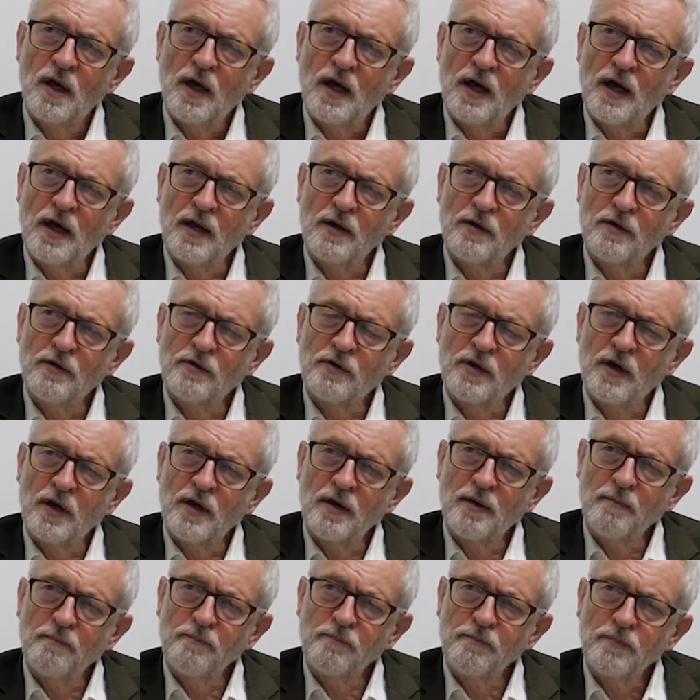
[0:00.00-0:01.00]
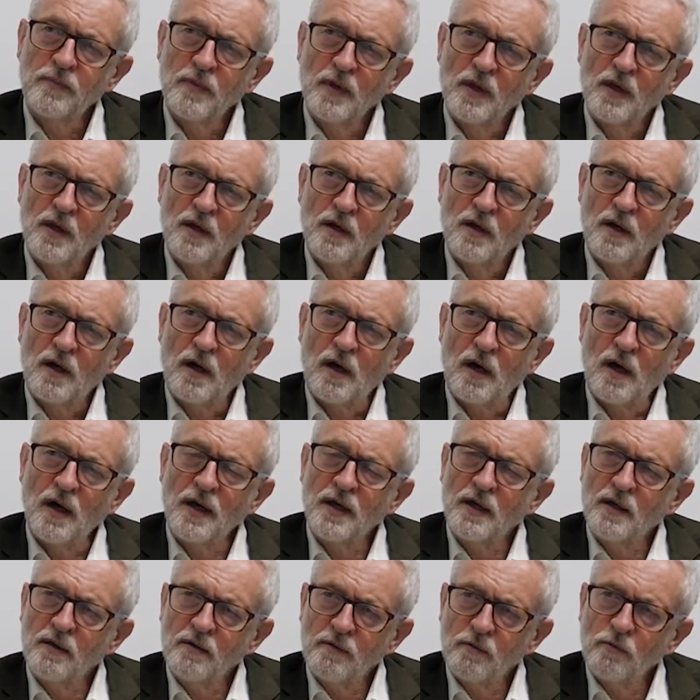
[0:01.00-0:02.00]
And
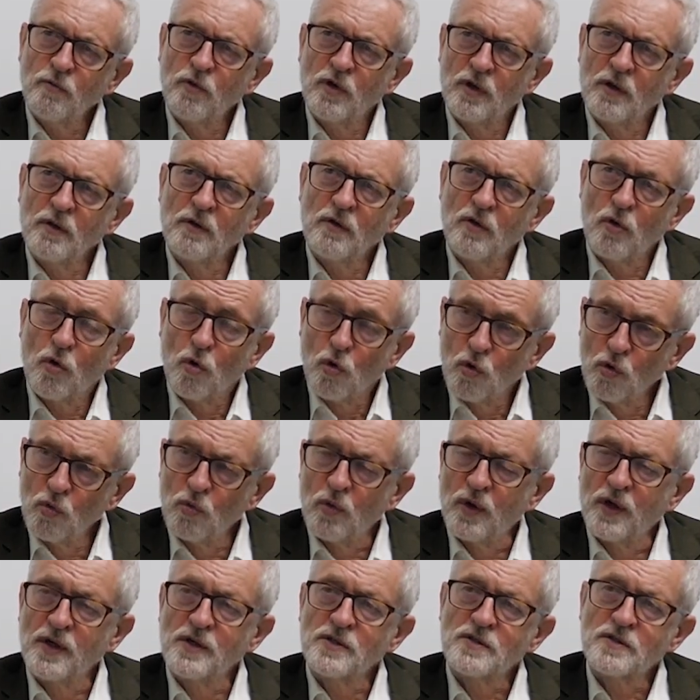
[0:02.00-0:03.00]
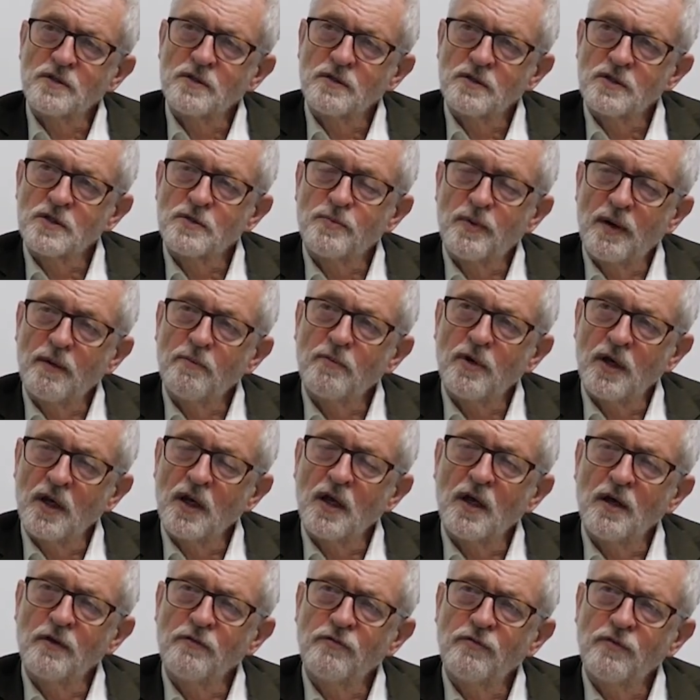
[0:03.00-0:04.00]
I will always spend my
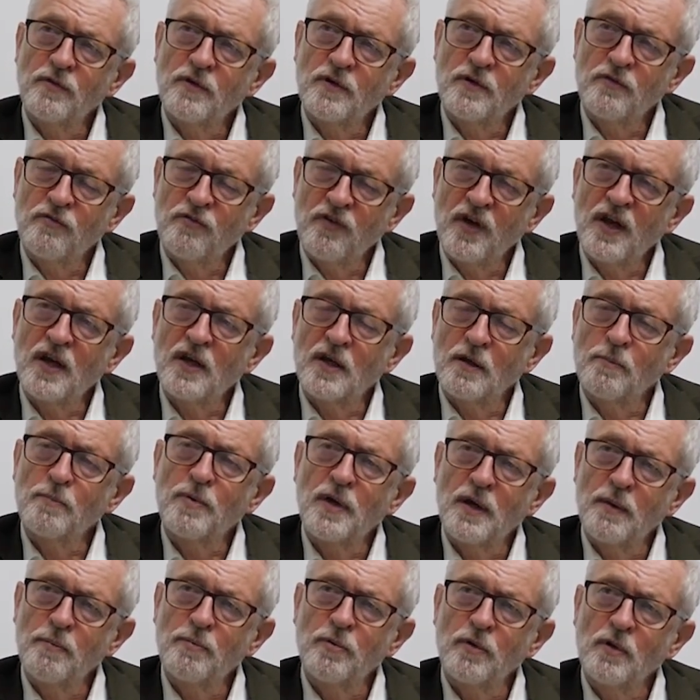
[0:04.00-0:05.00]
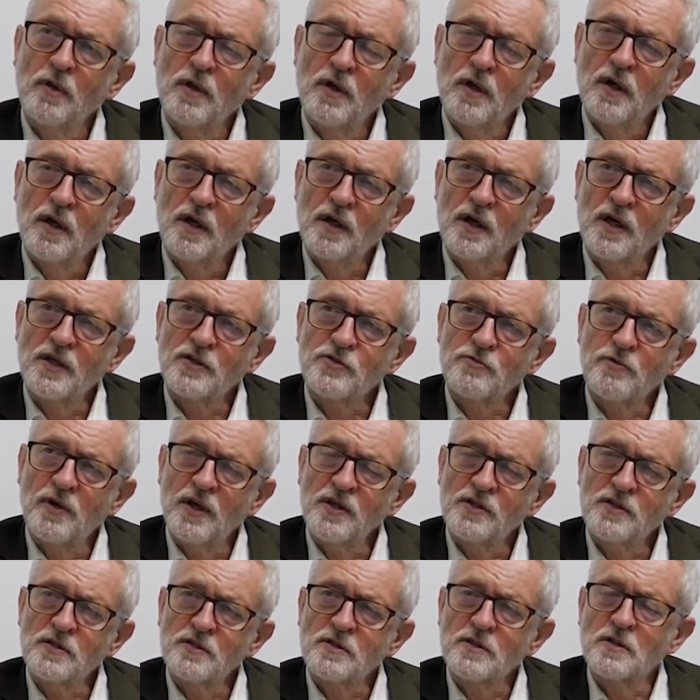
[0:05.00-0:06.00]
life defending people against
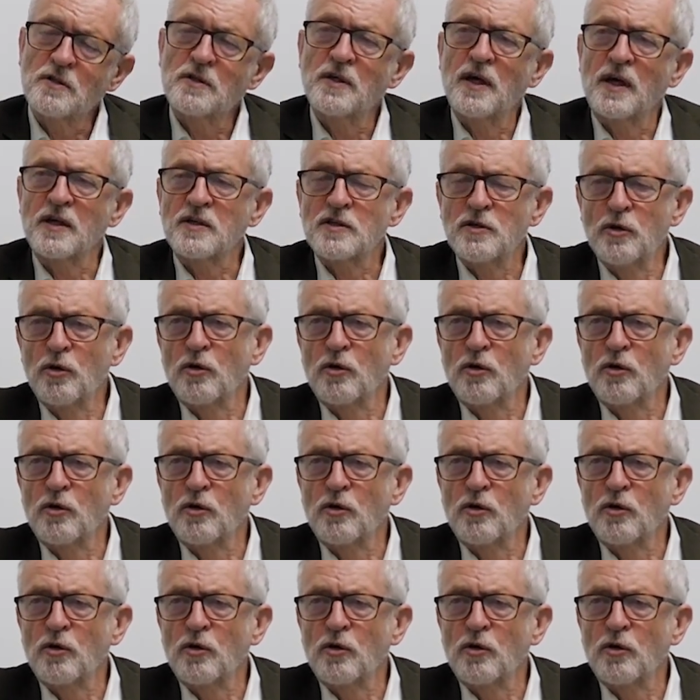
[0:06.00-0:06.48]
racist attacks.